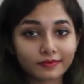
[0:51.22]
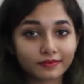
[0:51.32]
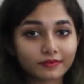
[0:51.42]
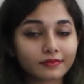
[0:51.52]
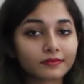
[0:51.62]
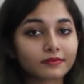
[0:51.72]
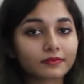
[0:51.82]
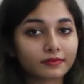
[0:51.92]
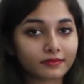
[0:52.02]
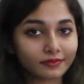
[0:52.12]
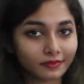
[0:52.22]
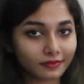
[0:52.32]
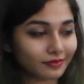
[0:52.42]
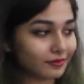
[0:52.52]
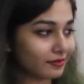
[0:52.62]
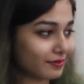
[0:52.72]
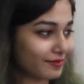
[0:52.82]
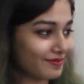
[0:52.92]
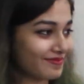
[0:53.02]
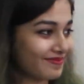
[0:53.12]

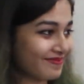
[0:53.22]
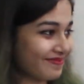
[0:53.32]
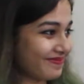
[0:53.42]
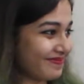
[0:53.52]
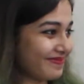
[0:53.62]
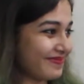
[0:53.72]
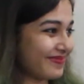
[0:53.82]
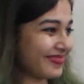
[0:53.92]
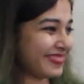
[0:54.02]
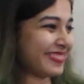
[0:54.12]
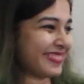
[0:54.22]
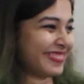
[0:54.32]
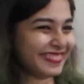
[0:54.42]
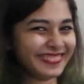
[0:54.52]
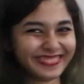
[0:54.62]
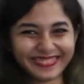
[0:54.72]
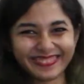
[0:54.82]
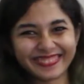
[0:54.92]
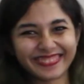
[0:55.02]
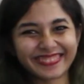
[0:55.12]

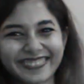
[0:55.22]
(not speaking)